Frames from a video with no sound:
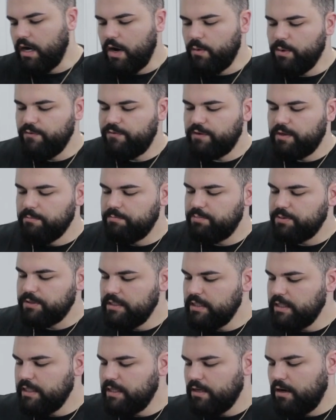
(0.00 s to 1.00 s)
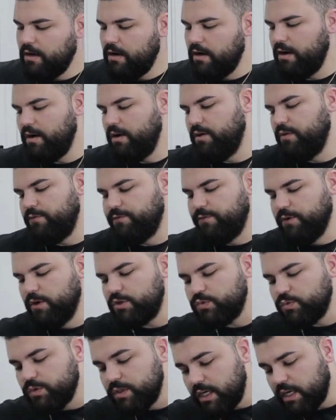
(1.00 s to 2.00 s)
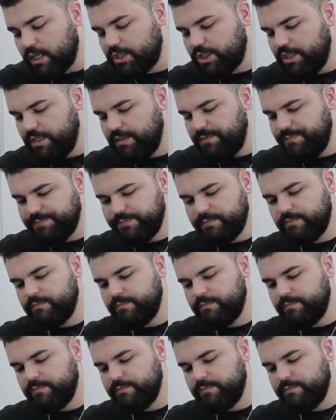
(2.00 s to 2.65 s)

Alright, we've completed our first reduction.